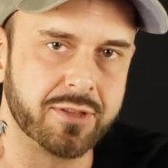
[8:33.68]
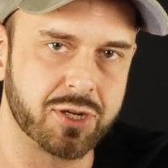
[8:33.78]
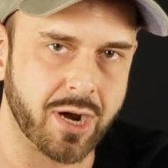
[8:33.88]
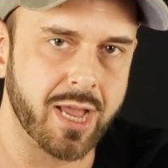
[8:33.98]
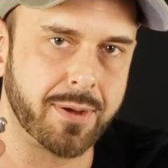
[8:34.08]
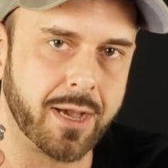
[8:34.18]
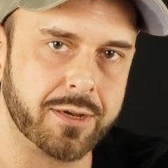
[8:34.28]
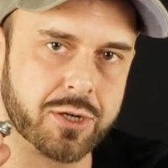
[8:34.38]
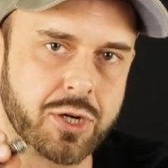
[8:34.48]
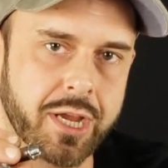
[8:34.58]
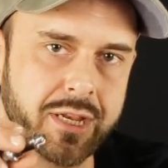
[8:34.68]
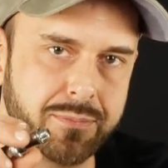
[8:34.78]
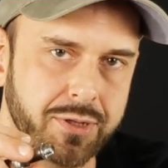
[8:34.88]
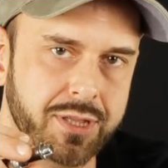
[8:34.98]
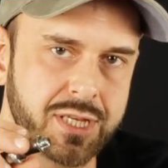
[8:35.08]
the tripod you're trying to
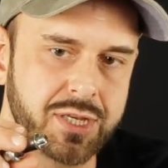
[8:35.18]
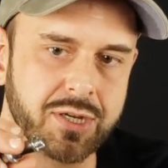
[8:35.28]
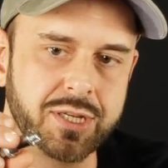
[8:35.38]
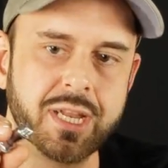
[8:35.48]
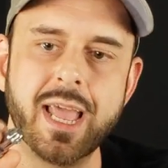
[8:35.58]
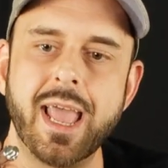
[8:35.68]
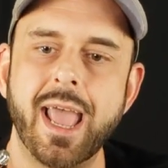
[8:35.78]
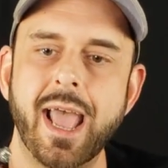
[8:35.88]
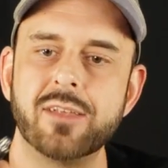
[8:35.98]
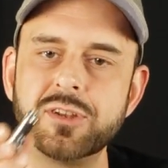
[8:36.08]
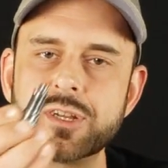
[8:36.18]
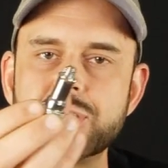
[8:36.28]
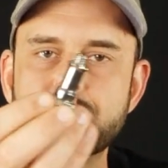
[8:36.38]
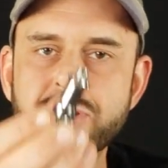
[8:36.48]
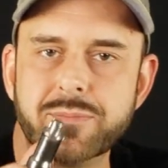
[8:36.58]
put this on has an
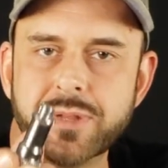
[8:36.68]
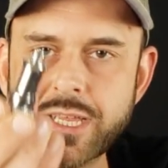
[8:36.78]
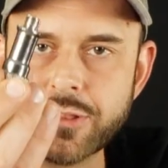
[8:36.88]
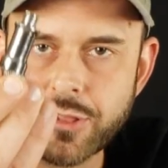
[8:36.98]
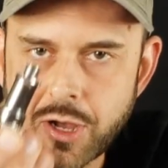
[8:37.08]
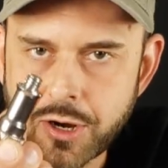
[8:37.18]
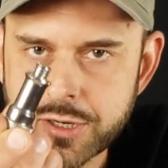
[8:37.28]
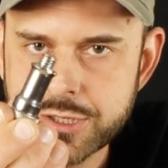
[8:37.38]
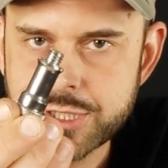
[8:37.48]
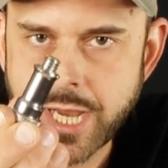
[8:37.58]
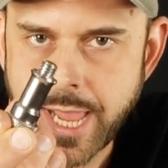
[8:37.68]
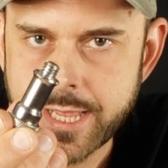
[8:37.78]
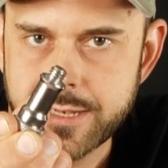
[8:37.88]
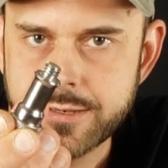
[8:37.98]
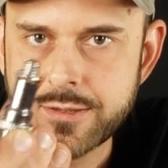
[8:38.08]
extremely large
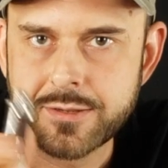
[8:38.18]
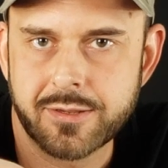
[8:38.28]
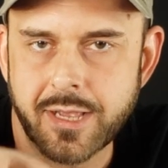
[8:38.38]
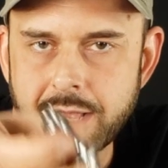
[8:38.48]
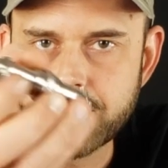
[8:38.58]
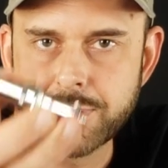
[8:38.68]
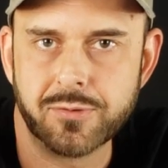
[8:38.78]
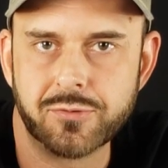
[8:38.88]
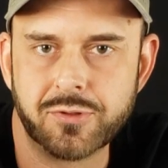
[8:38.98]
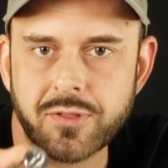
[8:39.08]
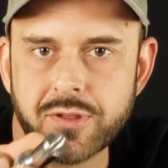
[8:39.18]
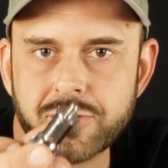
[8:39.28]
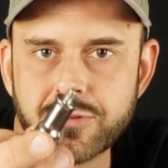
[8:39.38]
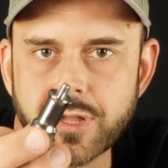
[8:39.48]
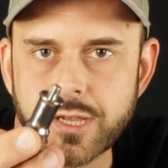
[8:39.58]
end, as opposed to
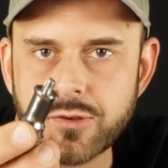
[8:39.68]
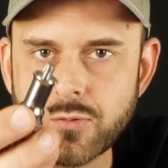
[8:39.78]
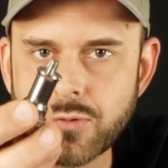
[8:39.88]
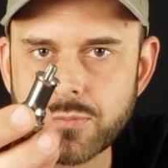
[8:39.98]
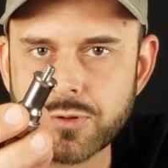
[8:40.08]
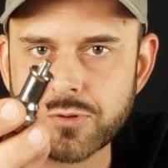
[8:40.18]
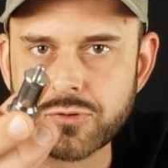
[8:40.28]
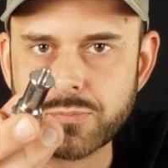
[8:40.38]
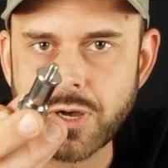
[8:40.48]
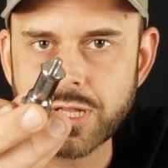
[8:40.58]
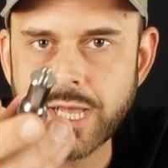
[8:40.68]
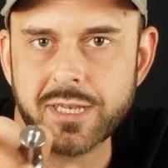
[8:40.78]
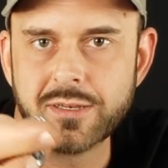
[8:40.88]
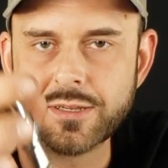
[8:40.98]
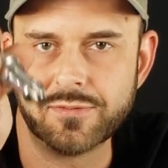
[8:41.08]
this like normal small
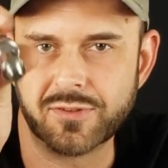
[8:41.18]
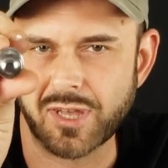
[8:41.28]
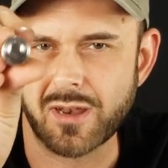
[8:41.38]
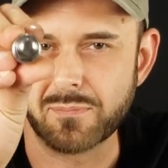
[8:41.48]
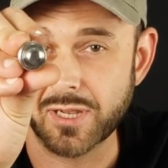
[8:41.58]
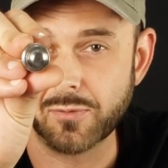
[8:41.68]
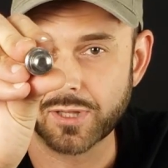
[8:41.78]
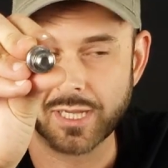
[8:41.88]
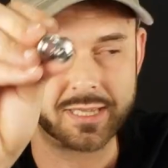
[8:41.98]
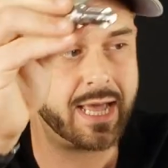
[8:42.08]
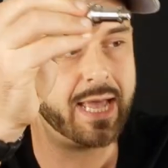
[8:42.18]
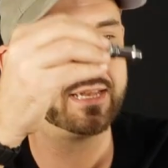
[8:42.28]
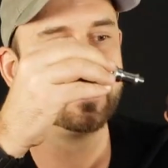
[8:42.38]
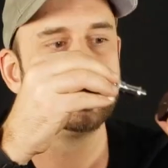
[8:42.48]
end, if it's got a big one like that,